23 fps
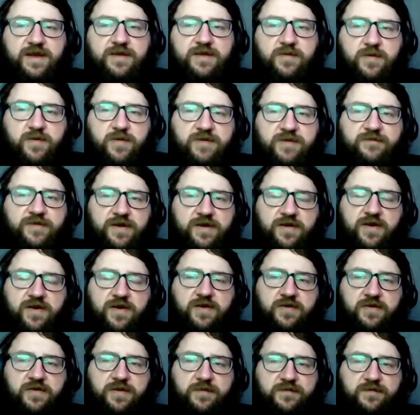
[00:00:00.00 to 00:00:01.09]
we wouldn't figure
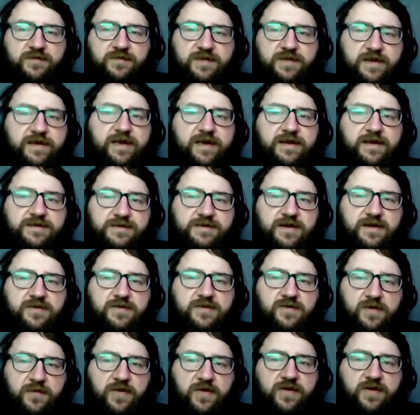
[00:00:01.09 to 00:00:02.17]
out who the dickheads are
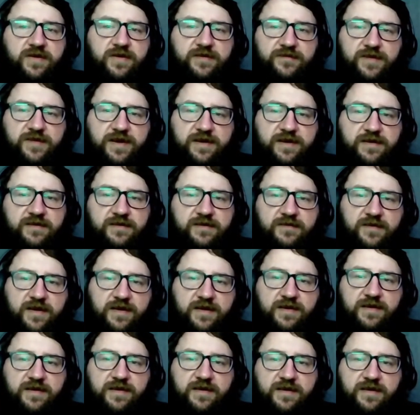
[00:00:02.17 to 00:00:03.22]
who are burning the flag, right?